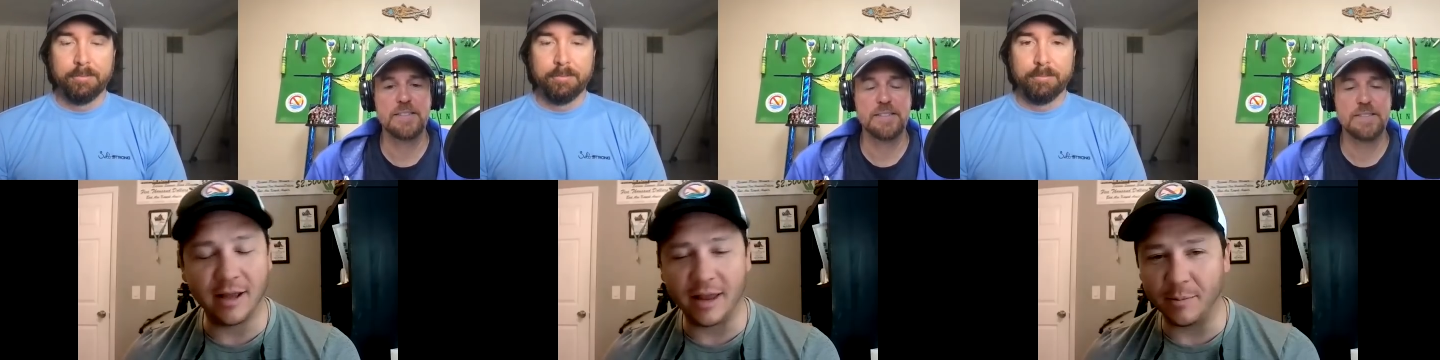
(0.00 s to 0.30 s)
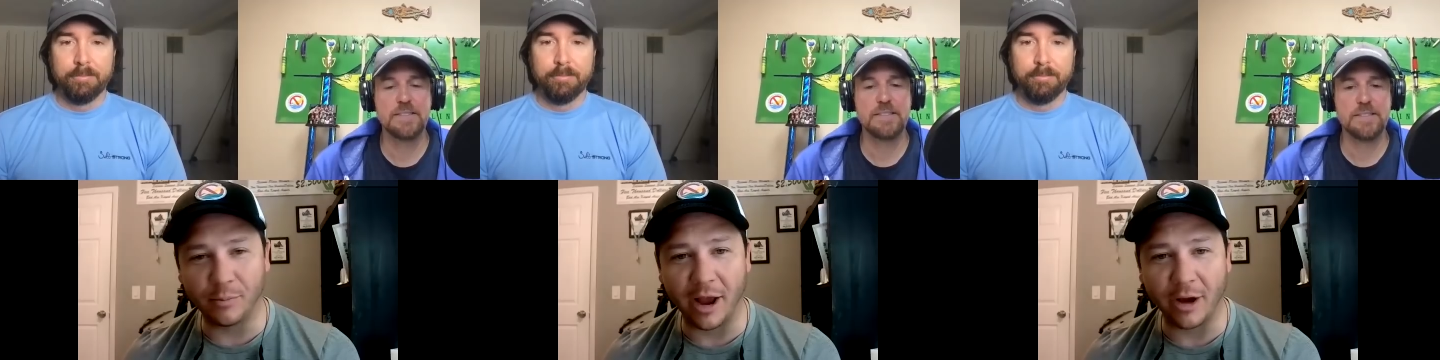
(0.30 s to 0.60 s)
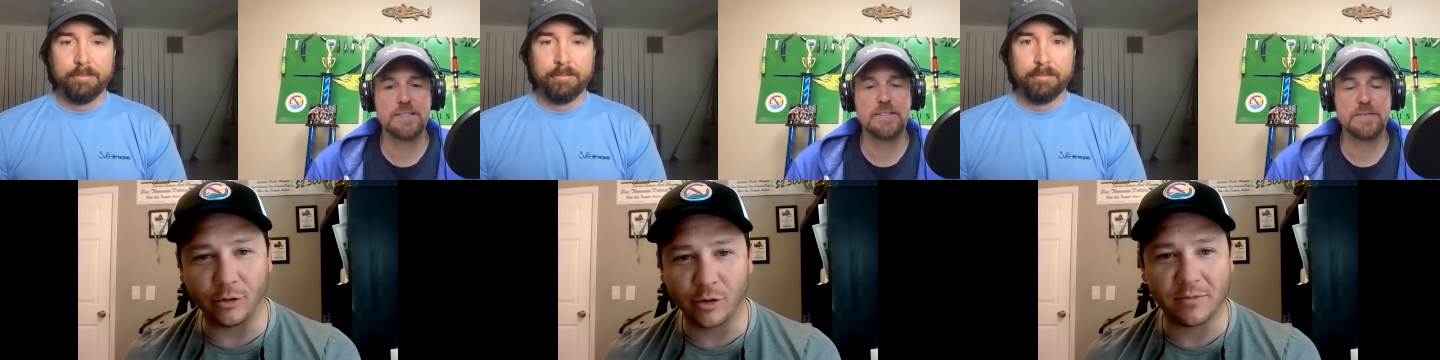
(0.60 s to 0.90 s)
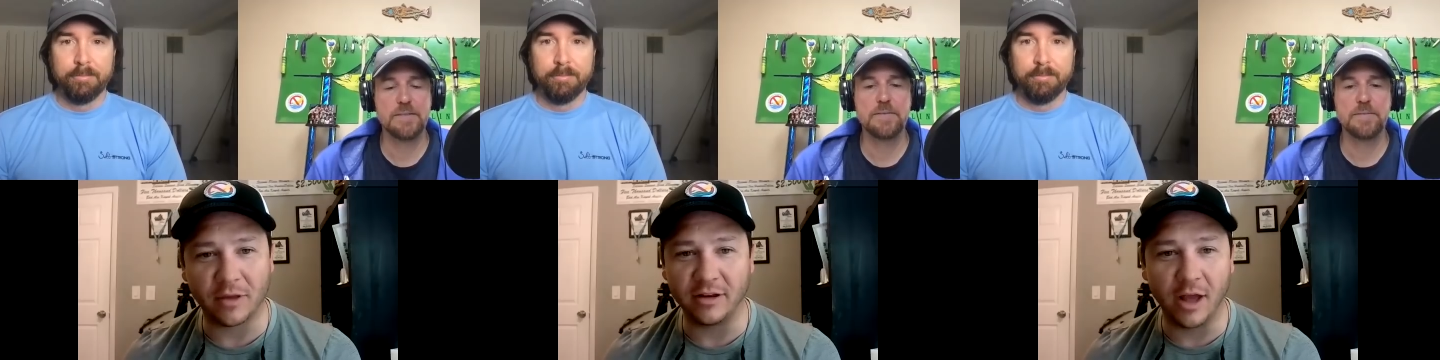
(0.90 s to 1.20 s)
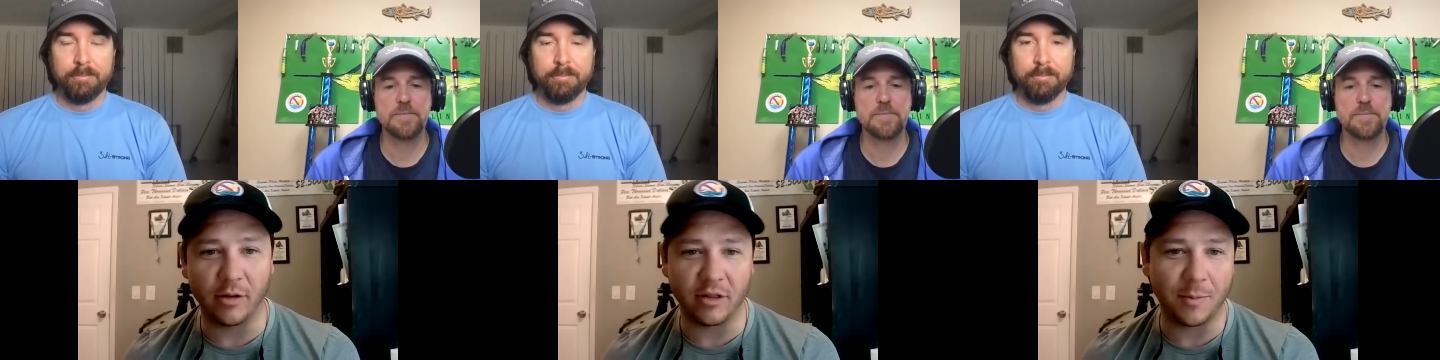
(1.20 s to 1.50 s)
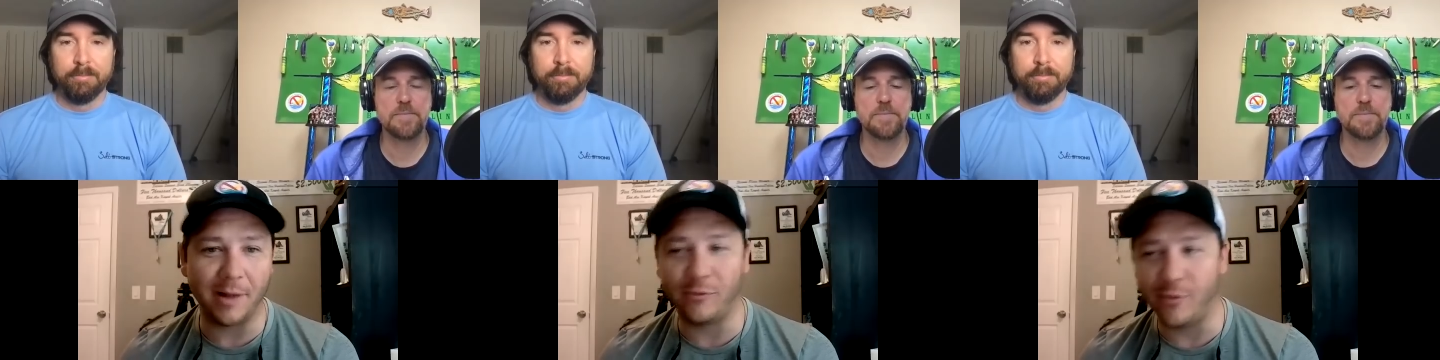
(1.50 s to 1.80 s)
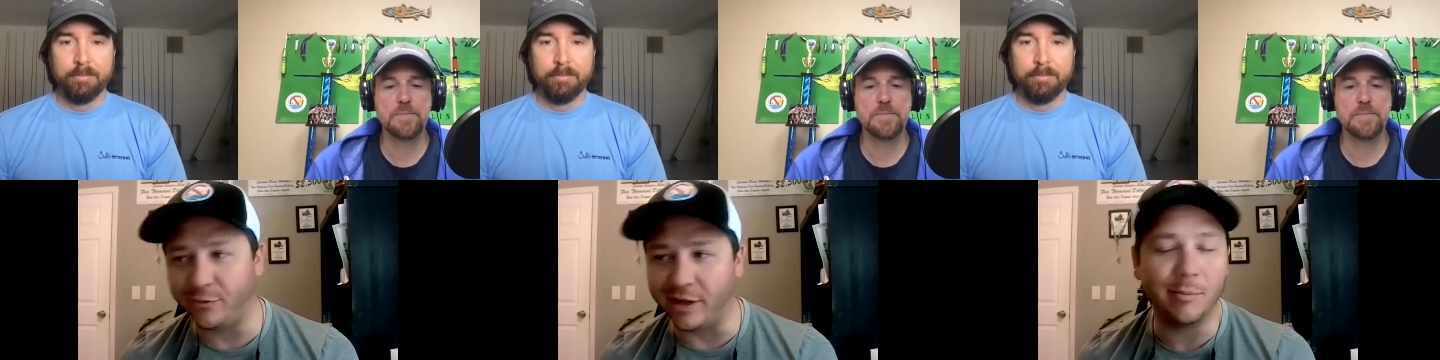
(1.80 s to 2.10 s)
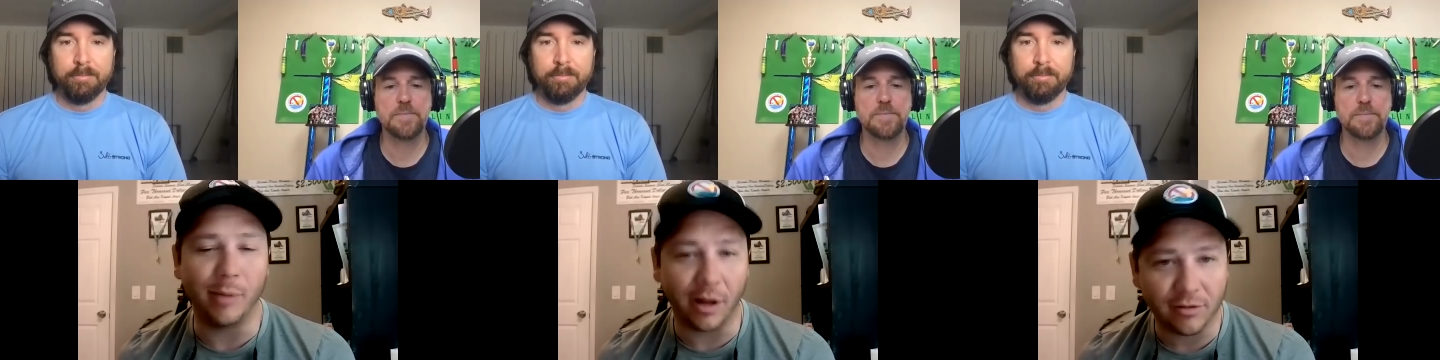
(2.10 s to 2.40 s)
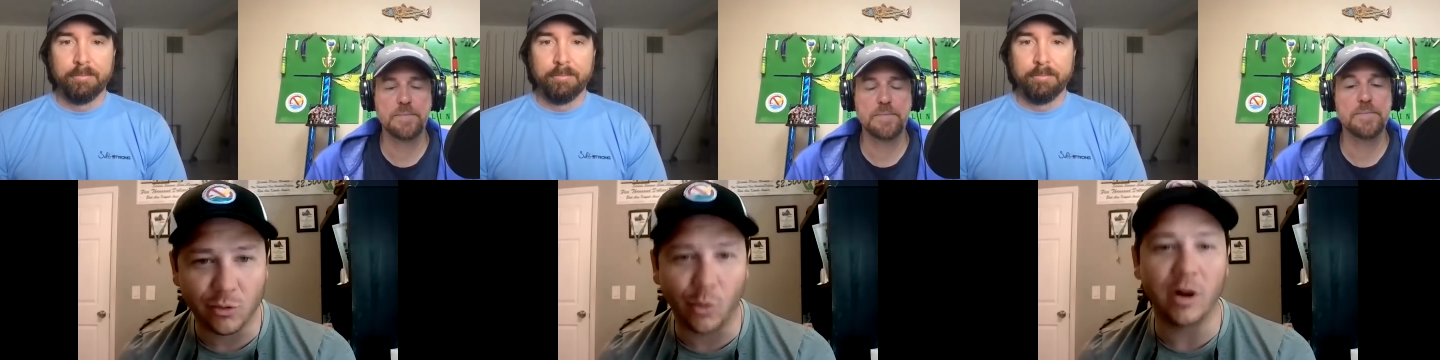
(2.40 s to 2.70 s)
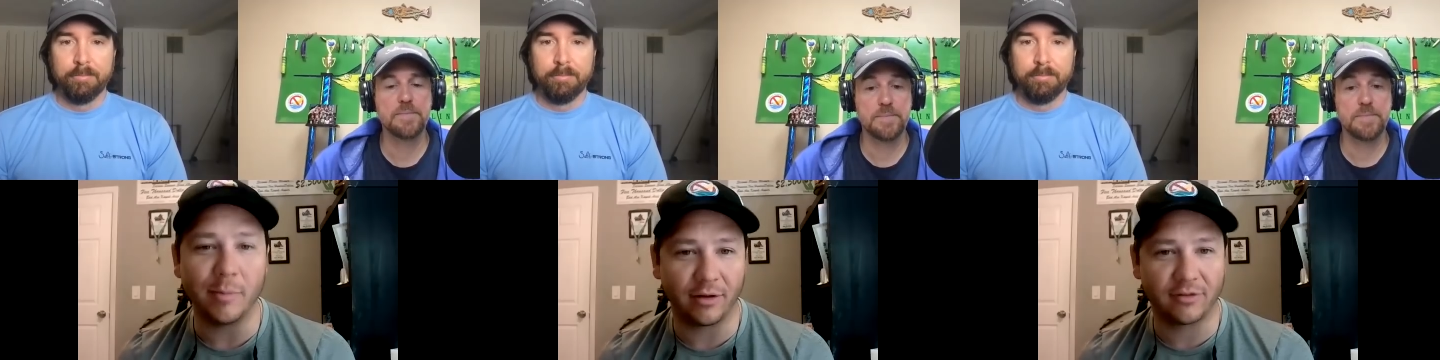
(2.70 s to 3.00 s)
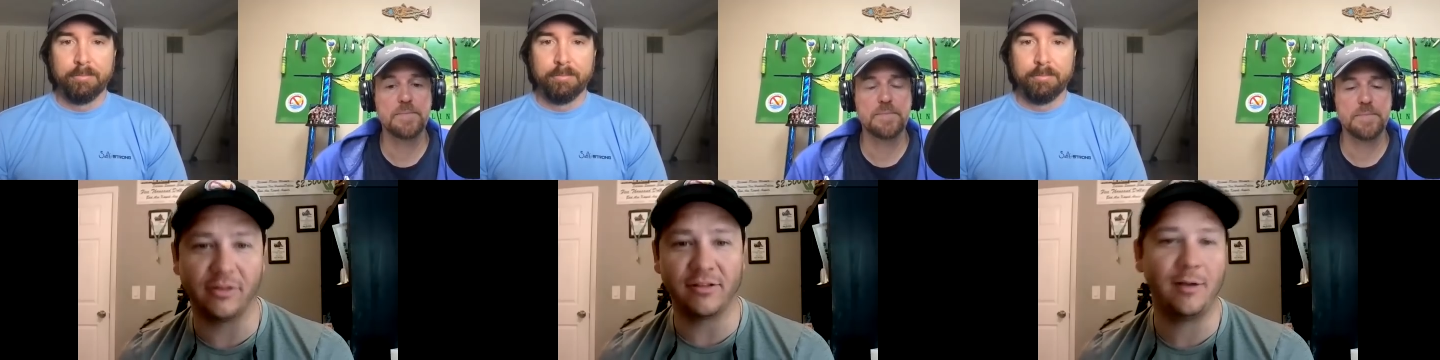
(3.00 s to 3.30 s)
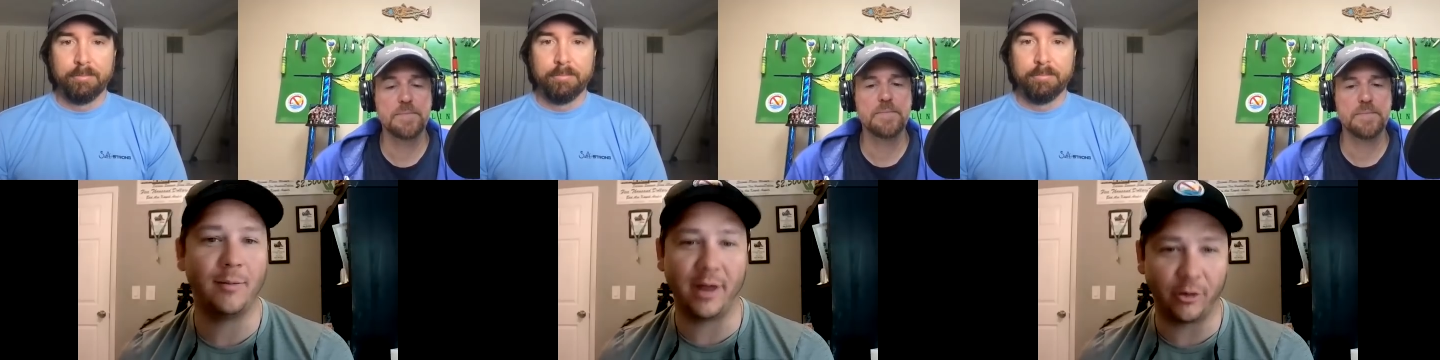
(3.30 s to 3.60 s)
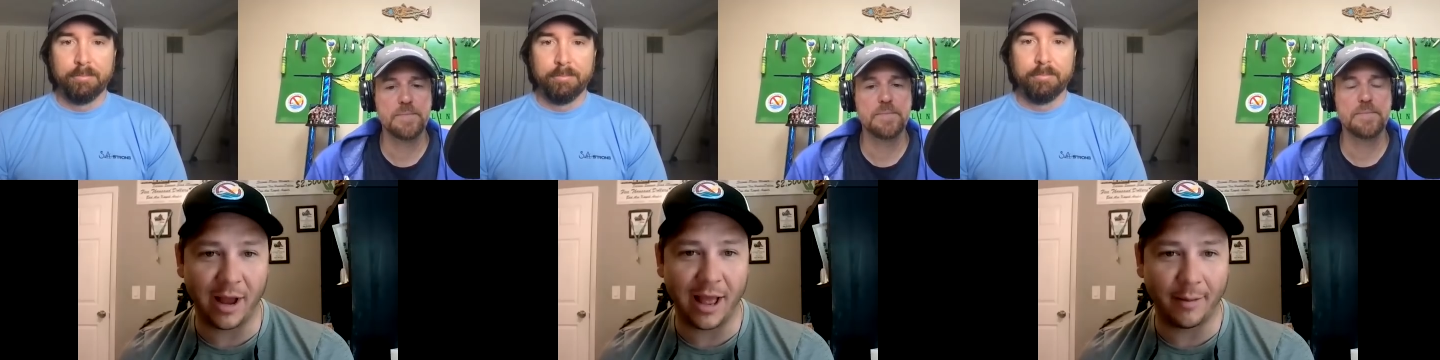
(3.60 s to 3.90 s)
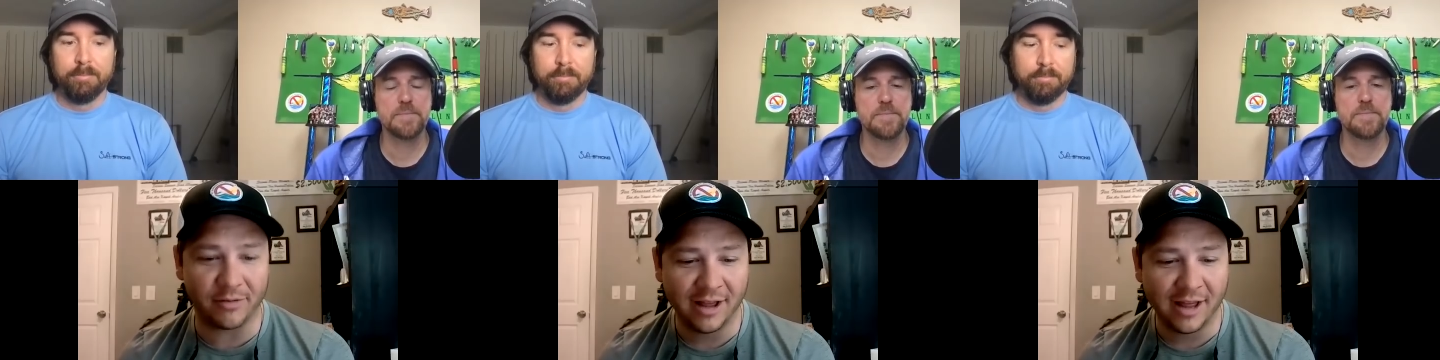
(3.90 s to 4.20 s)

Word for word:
Speaker 1: in prior trips, I'd go and spend fifteen bucks, twenty bucks on the same amount of crabs.